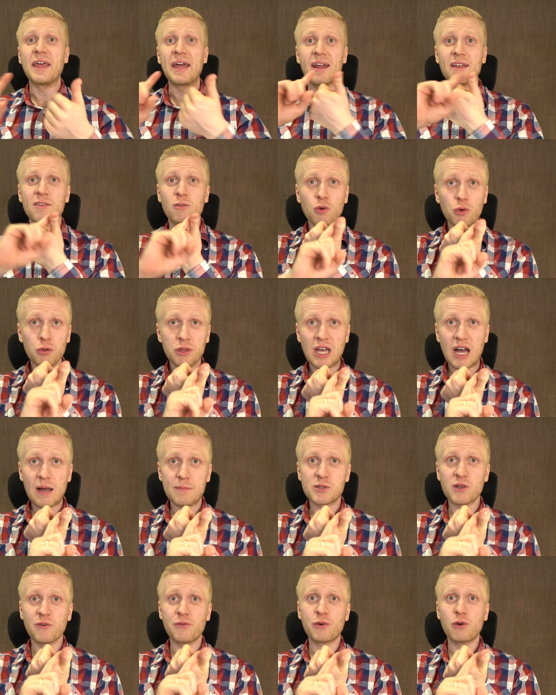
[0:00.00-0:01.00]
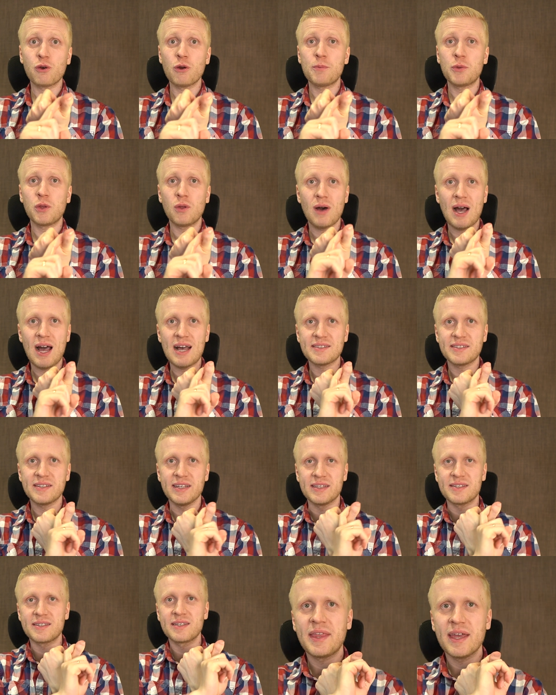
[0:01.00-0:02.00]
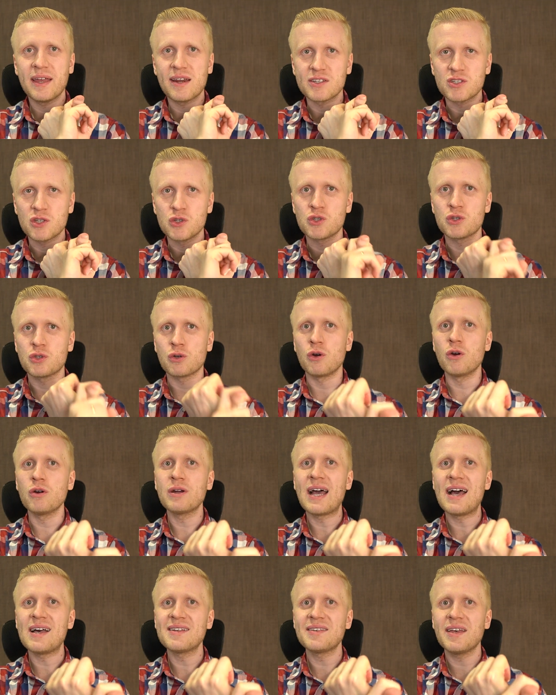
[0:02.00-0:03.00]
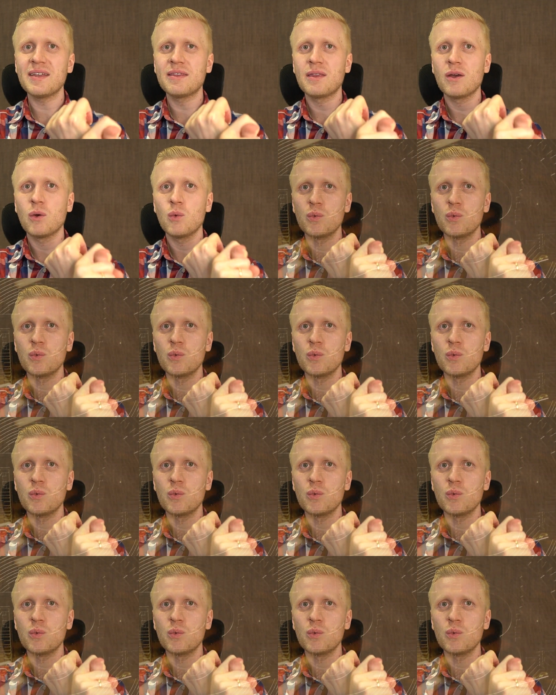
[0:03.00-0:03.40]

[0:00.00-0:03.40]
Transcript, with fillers: There are two types of crypto assets. There is a strong asset,